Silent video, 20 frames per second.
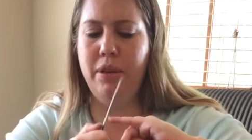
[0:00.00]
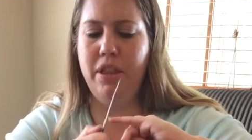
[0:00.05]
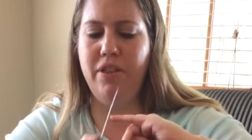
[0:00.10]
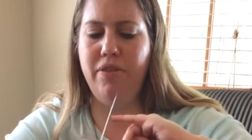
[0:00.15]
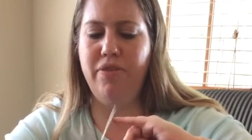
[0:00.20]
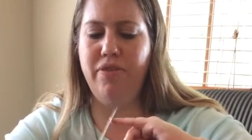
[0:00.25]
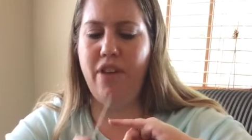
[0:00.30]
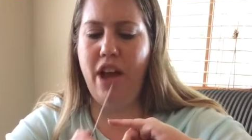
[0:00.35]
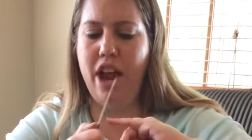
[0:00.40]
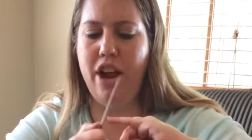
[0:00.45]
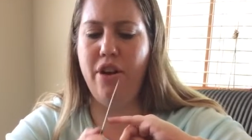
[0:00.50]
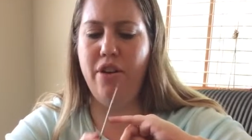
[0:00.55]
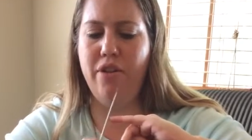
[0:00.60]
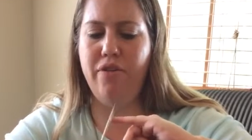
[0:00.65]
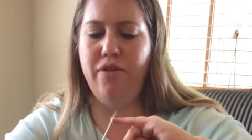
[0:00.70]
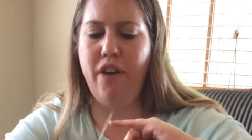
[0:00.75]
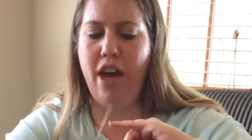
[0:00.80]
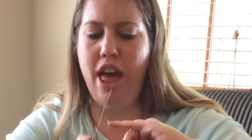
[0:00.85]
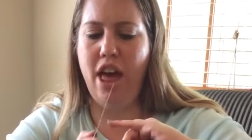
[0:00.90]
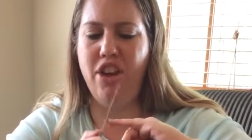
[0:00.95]
with a finer
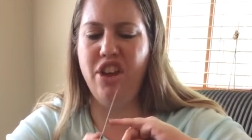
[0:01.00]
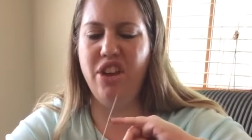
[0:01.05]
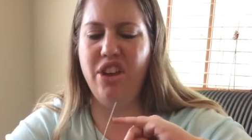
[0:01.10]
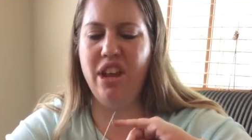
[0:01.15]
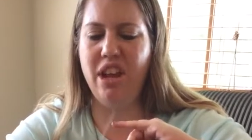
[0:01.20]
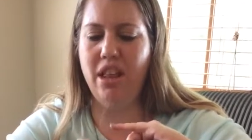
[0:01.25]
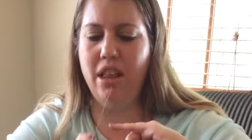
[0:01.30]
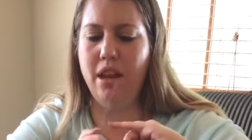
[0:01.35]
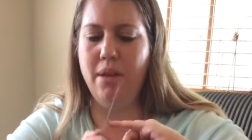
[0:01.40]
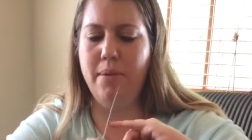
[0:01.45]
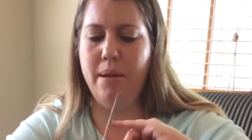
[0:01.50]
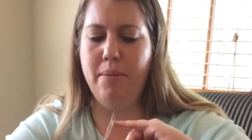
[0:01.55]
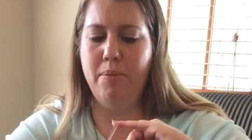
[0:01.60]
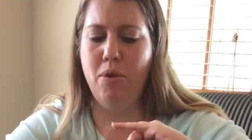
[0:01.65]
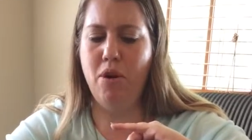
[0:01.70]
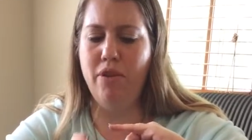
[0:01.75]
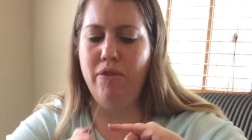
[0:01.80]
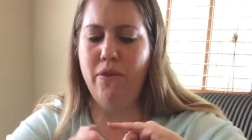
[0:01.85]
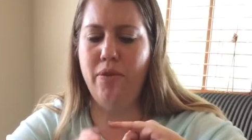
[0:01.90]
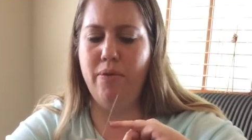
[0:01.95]
file you get a little bit
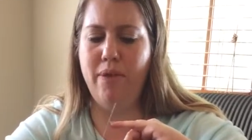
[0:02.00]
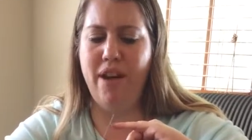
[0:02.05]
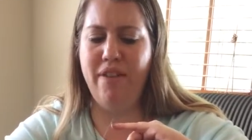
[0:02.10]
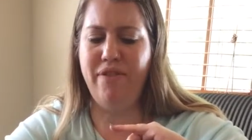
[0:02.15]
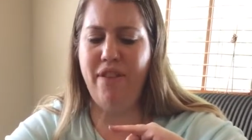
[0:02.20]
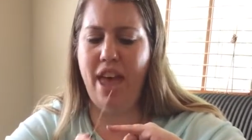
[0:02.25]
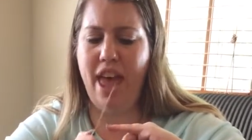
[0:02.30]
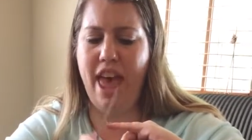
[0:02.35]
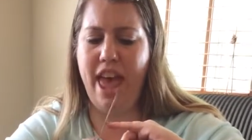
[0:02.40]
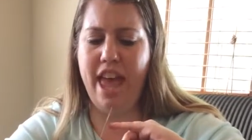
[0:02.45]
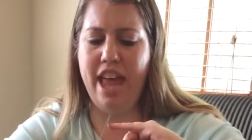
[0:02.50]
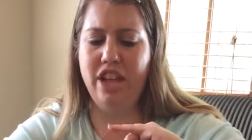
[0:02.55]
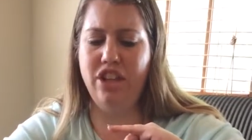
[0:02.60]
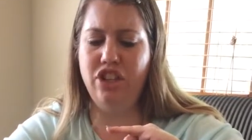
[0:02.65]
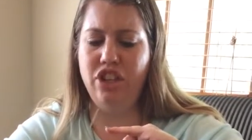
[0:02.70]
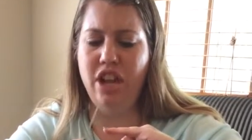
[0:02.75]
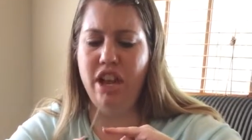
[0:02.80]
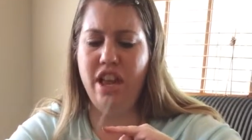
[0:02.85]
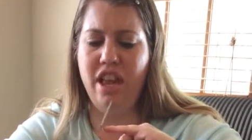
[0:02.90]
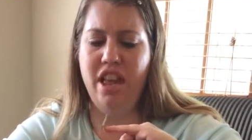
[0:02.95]
more of a rough
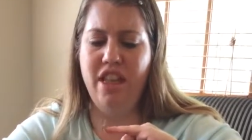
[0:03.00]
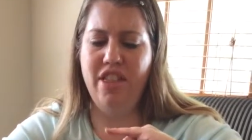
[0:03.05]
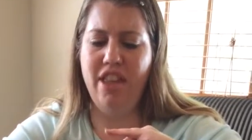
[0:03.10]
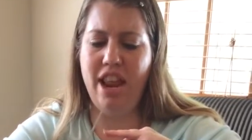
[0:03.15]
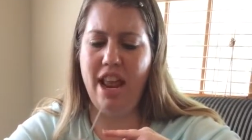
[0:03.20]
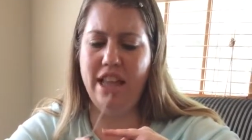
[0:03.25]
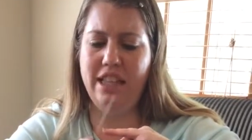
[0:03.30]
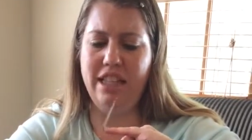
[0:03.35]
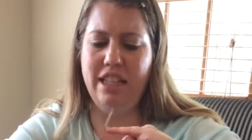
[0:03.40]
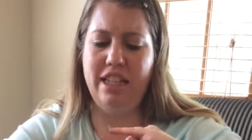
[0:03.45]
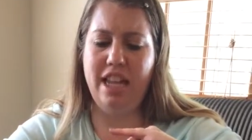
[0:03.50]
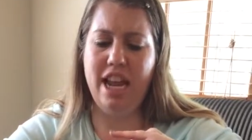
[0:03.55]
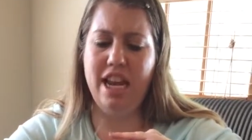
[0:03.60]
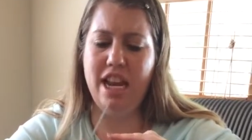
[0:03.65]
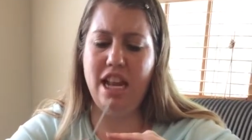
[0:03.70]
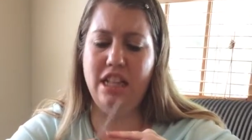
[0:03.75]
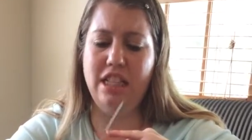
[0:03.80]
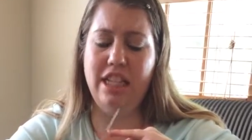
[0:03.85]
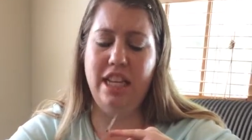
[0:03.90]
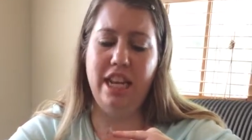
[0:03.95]
edge that has a
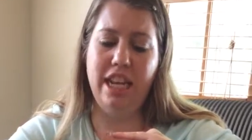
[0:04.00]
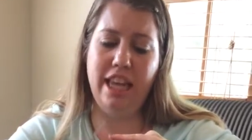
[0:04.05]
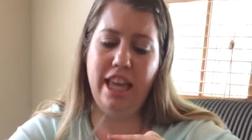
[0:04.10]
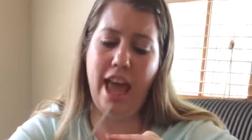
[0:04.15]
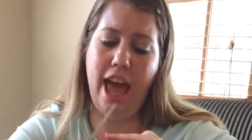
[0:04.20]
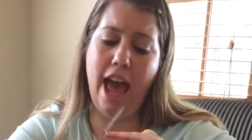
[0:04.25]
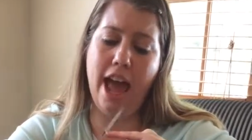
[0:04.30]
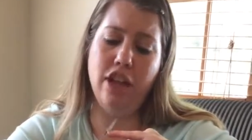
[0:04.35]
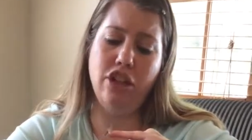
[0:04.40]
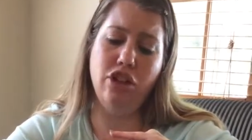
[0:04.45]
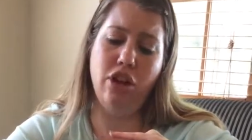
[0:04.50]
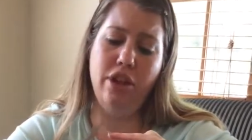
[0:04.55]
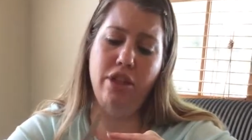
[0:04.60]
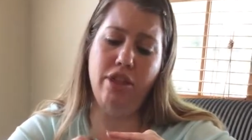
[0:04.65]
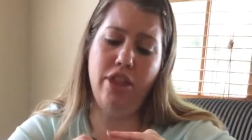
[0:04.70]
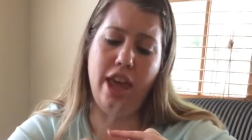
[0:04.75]
tendency to catch on